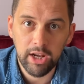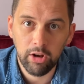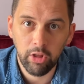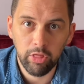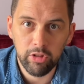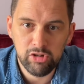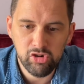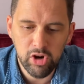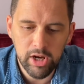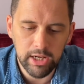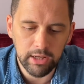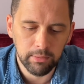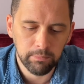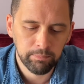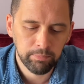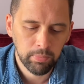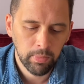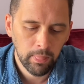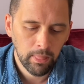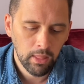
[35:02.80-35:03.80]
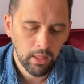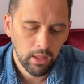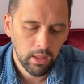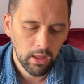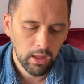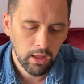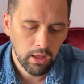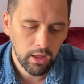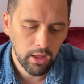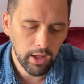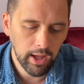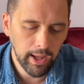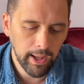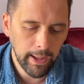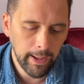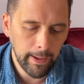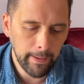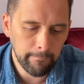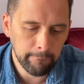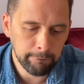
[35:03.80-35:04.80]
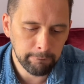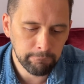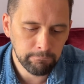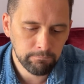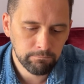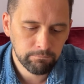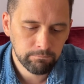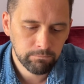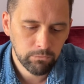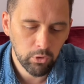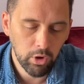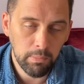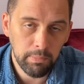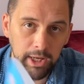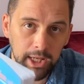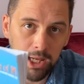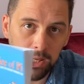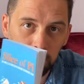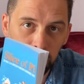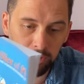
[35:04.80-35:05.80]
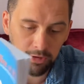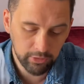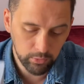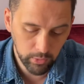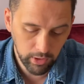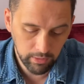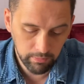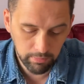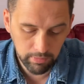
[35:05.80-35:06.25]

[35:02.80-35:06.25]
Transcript: on the train. So I'm going to keep this one.